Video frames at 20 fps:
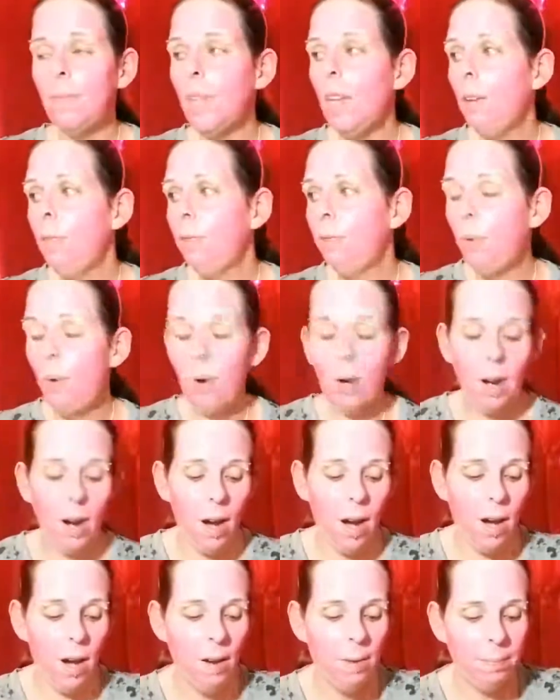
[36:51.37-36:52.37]
for
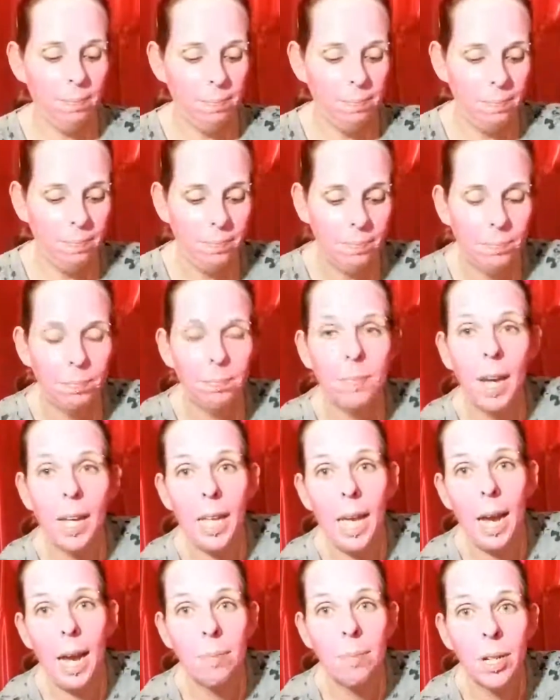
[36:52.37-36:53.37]
my
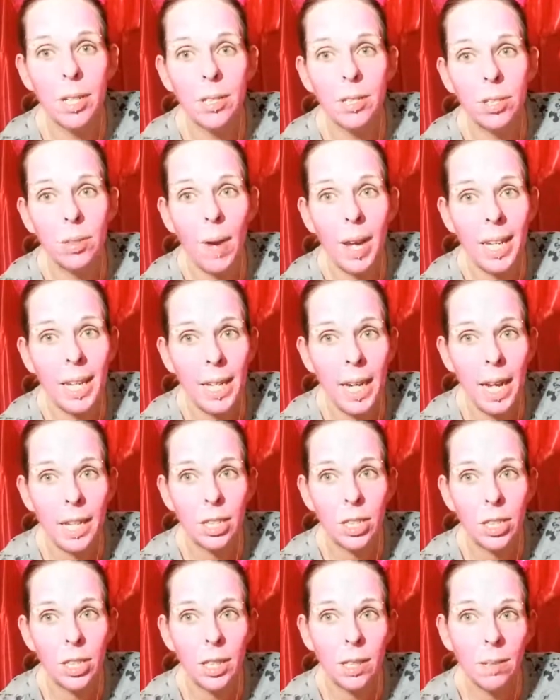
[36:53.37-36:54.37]
camera so I can
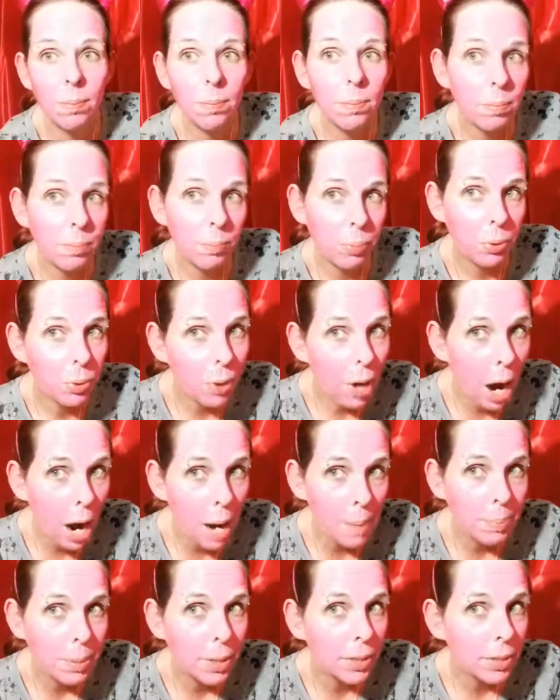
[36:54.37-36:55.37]
actually
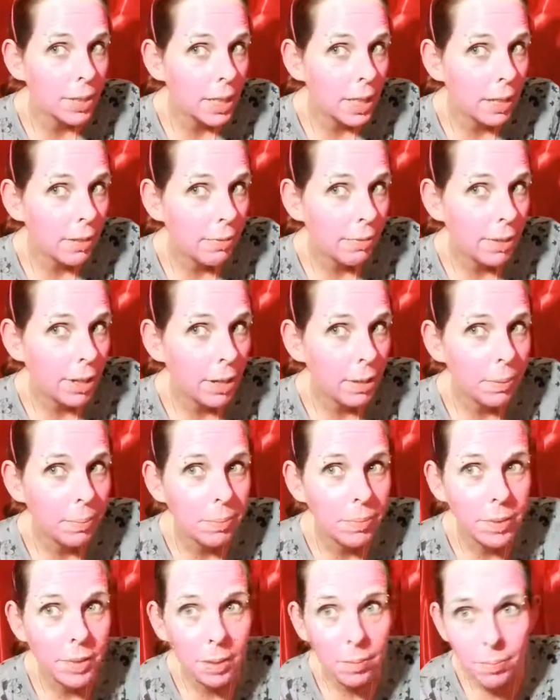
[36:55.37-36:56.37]
properly
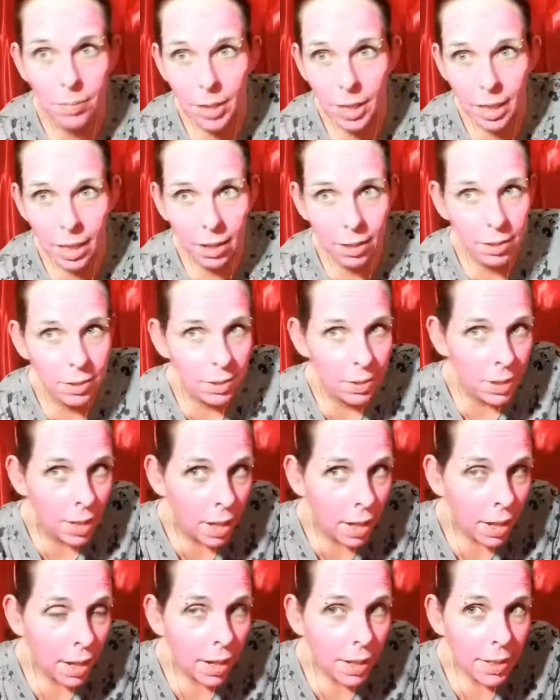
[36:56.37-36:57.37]
film some videos.
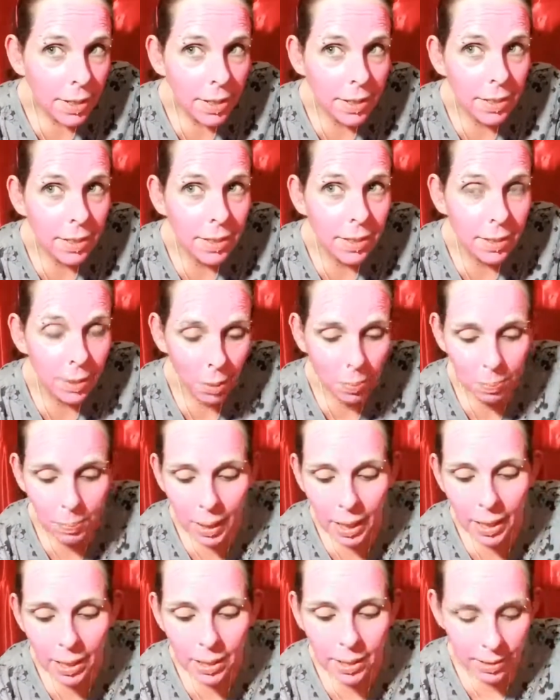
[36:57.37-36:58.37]
This is so
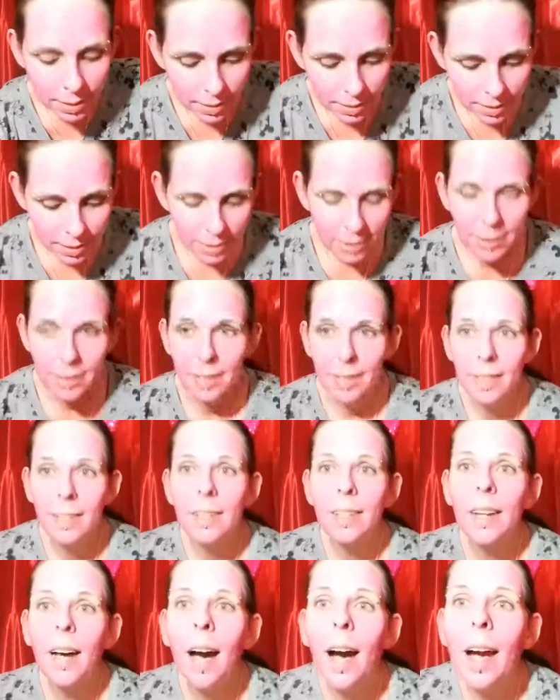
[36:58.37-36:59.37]
pink.
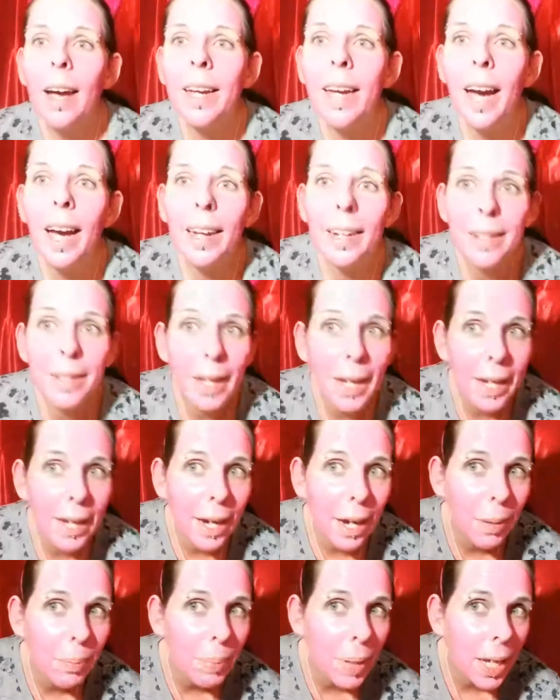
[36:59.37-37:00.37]
I kind of like
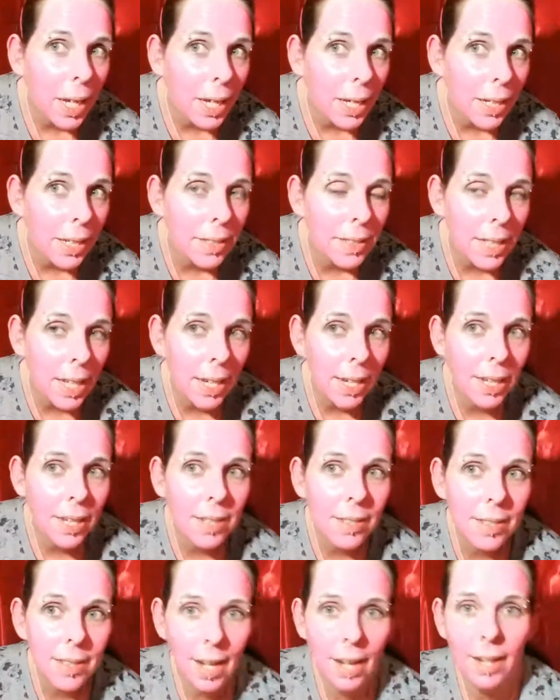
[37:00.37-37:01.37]
how pink it is. It
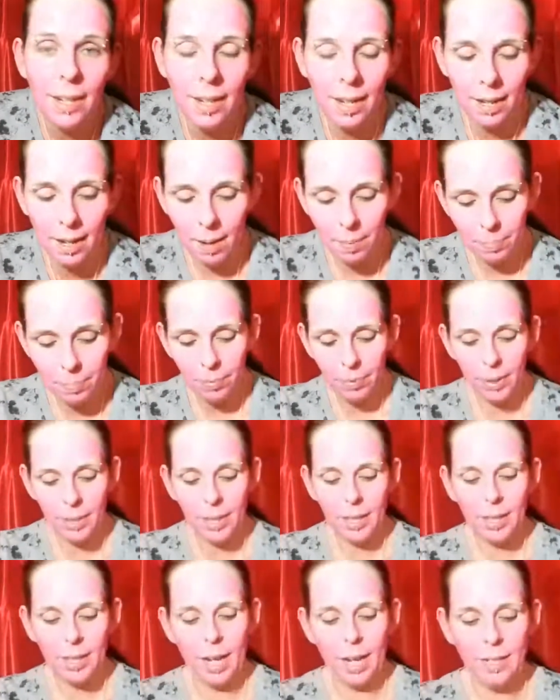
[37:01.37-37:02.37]
is tightening up
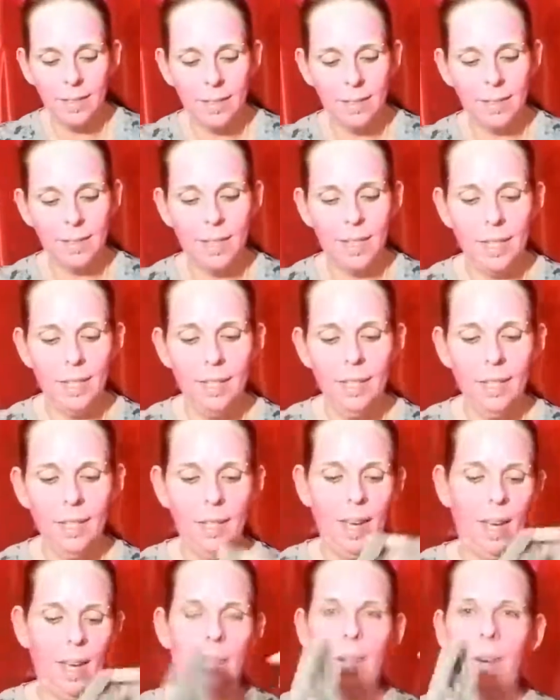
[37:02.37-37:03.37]
really nicely.
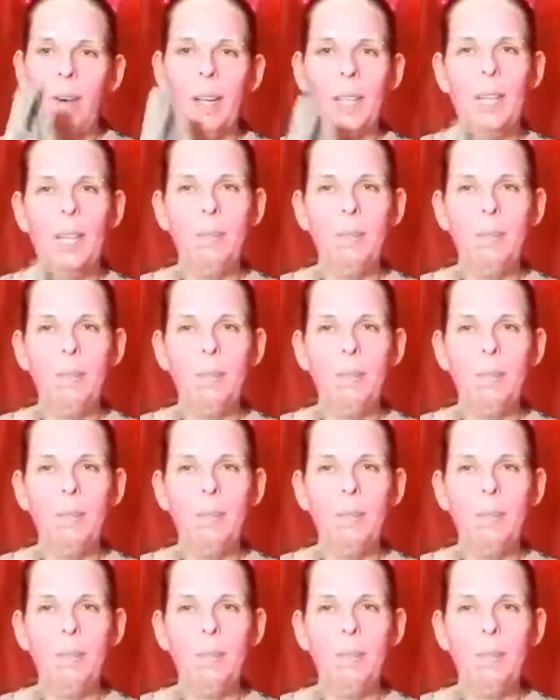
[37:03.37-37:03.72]
I know I keep